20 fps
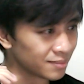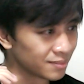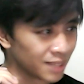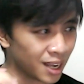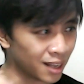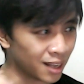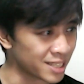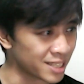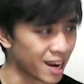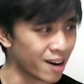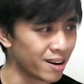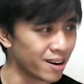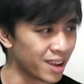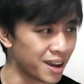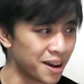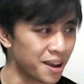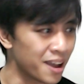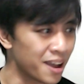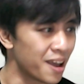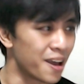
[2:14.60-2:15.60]

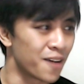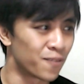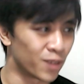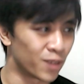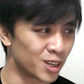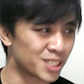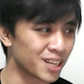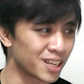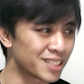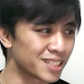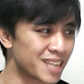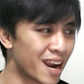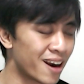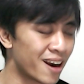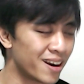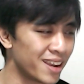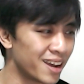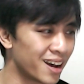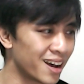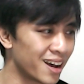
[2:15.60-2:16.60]
Altaria versus
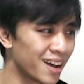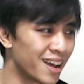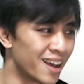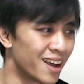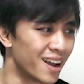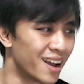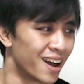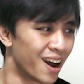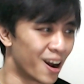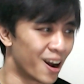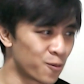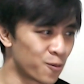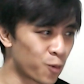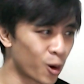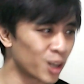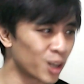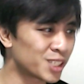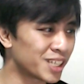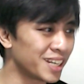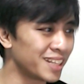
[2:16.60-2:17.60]
Altaria.
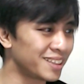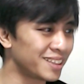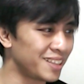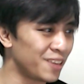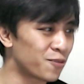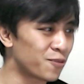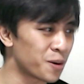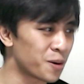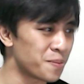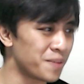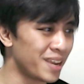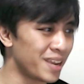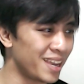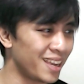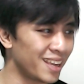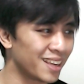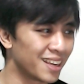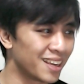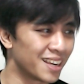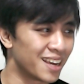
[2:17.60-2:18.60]
Unfortunately for
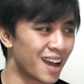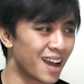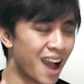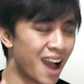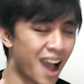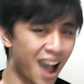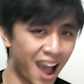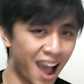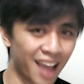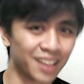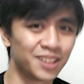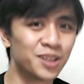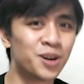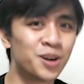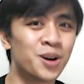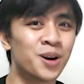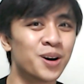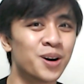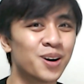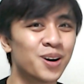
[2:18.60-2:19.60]
me, I
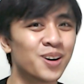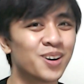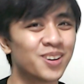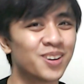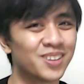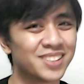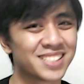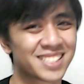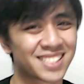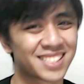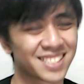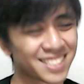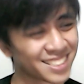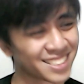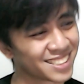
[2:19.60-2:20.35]
lose.